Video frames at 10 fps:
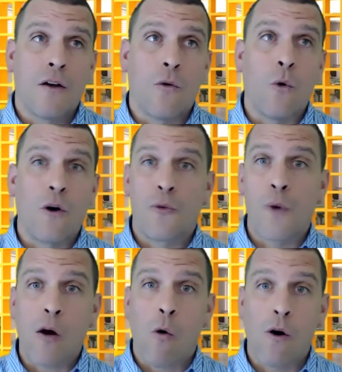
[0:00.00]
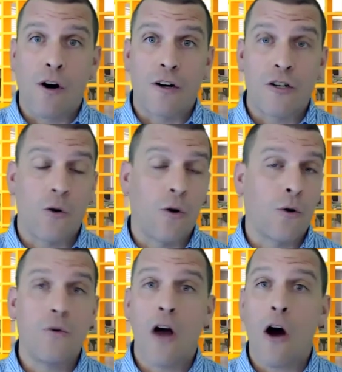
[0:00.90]
or 3/4 or
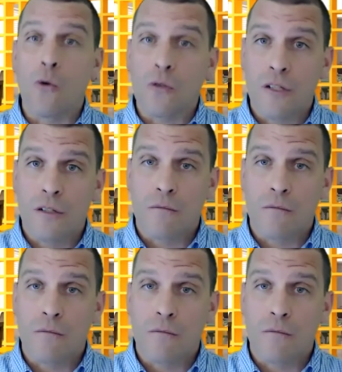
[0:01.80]
who knows.